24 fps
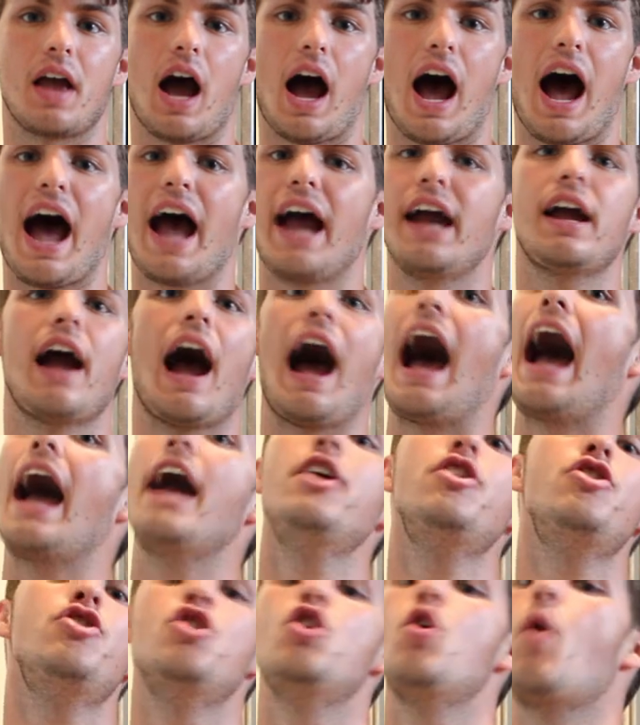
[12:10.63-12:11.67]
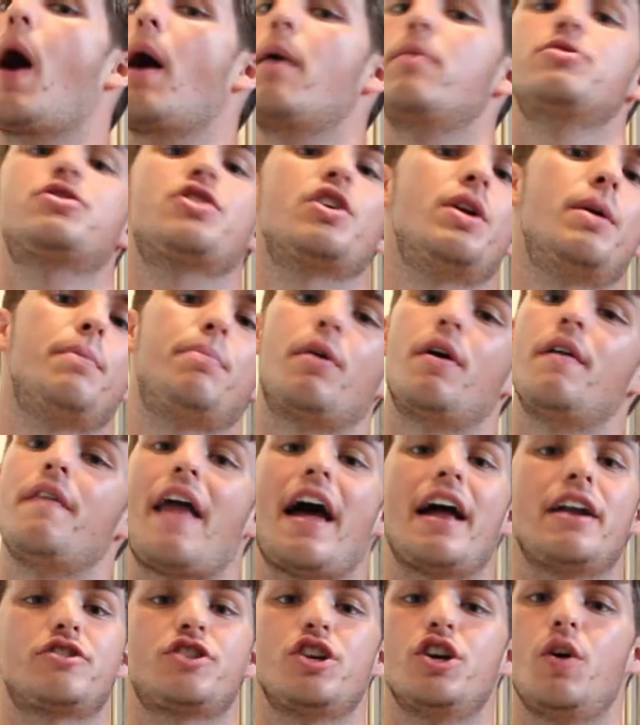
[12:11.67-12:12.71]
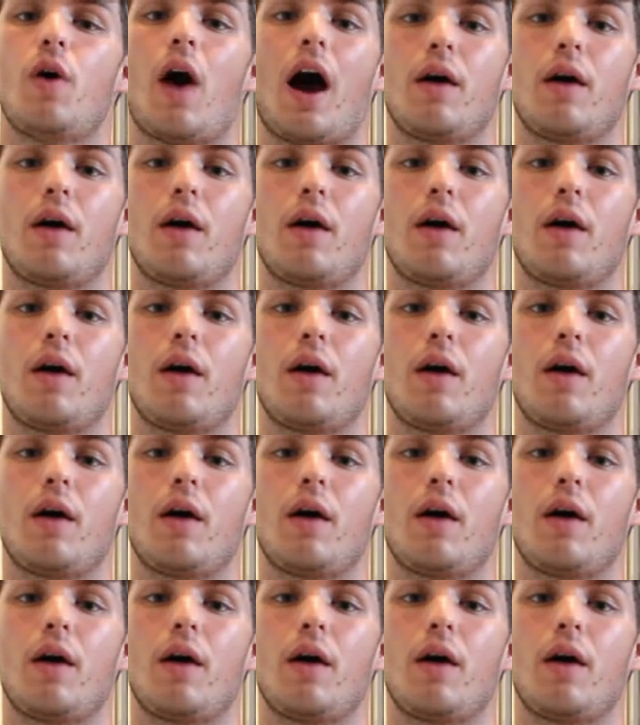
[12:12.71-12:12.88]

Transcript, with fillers: I, I knew I was going to burn that too.